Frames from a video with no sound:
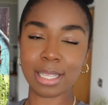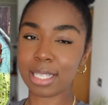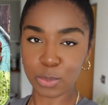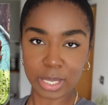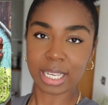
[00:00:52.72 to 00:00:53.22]

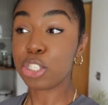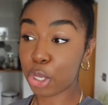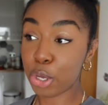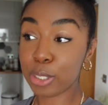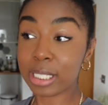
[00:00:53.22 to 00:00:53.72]
this weekend.
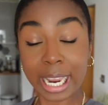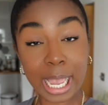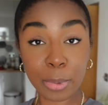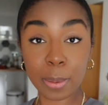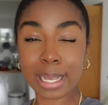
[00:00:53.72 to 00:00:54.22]
So
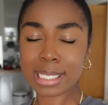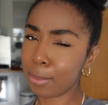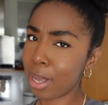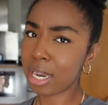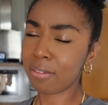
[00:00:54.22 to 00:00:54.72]
today I'm gonna make
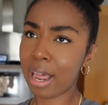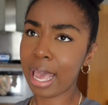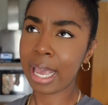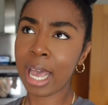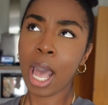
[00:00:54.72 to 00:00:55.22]
some kind of
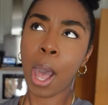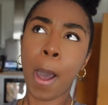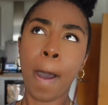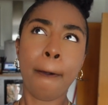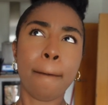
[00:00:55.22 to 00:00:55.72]
like
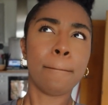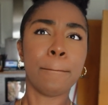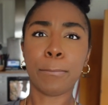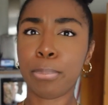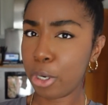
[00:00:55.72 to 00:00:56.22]

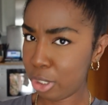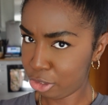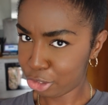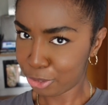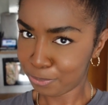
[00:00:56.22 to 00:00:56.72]

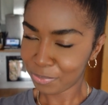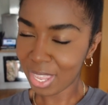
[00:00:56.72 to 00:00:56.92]
brunch.